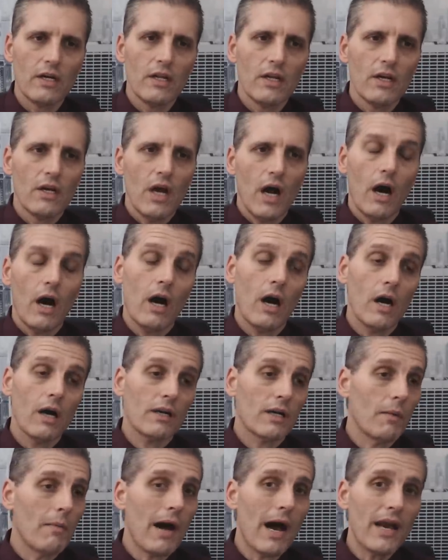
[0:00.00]
Uh,
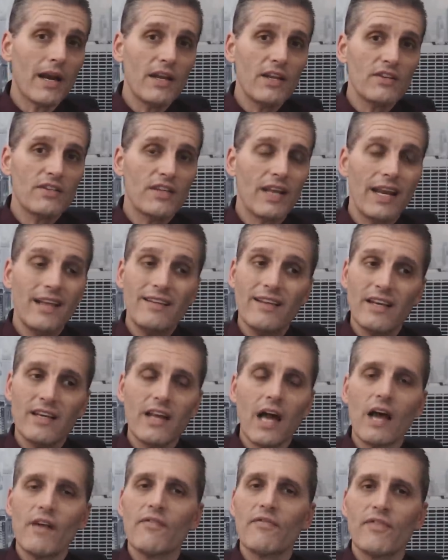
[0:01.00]
commodities today did
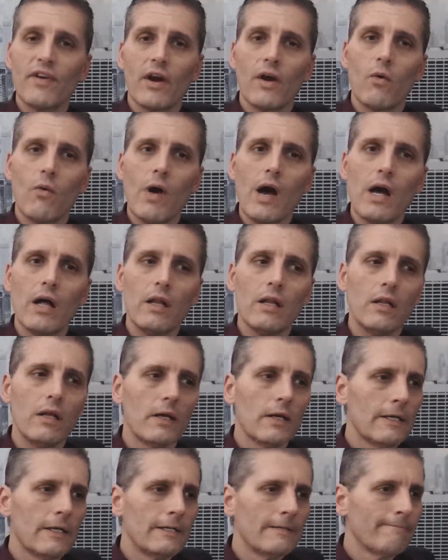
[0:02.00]
not fare well.
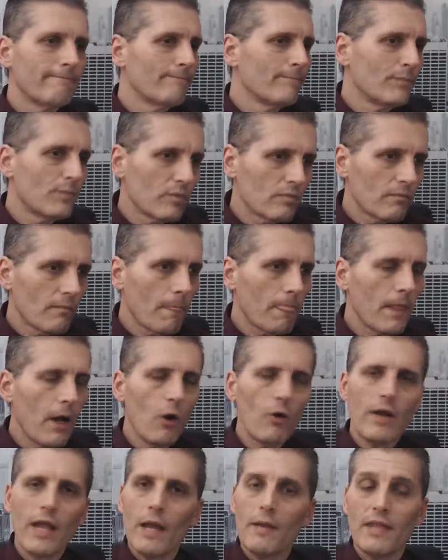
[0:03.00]

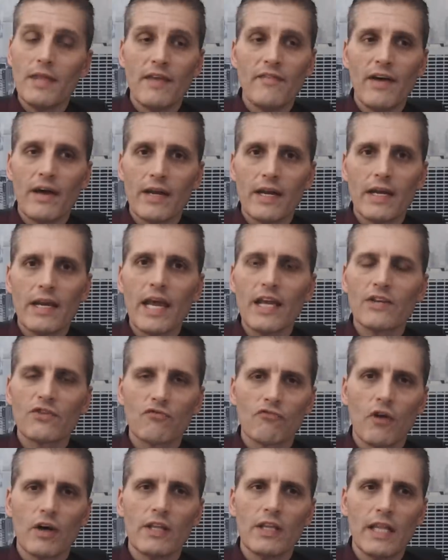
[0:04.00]
Okay, they've had a nice
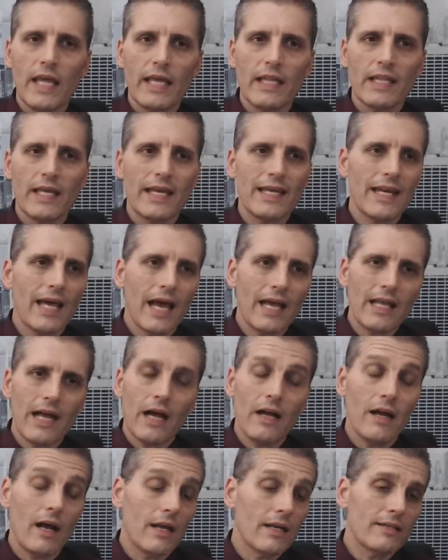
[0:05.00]
run lately. And I,
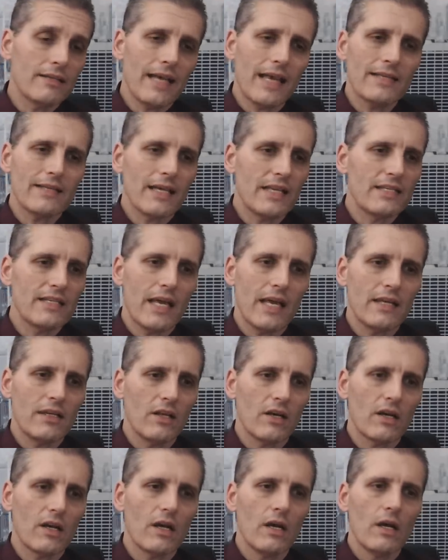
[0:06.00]
I, as I said,
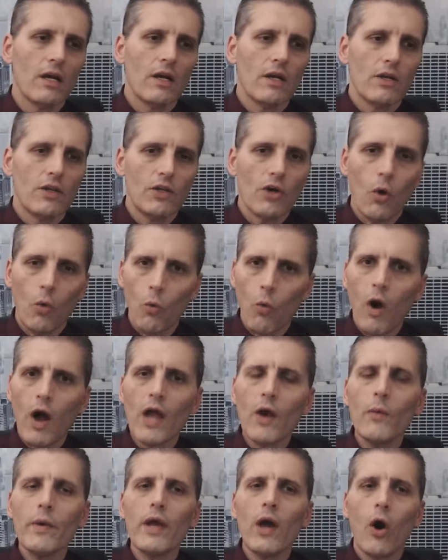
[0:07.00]
look, you, why are
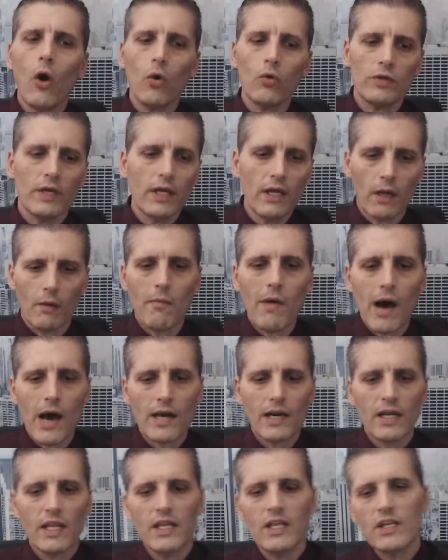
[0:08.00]
we holding
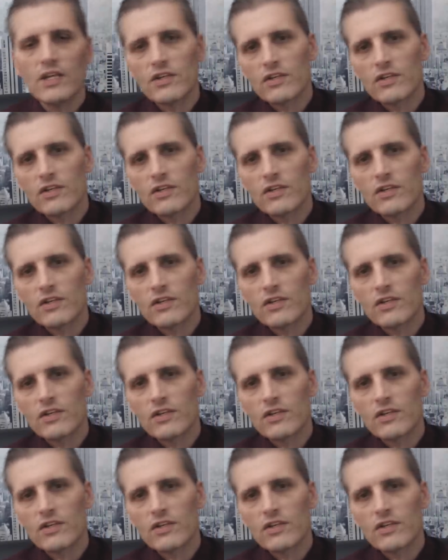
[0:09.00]
commodities,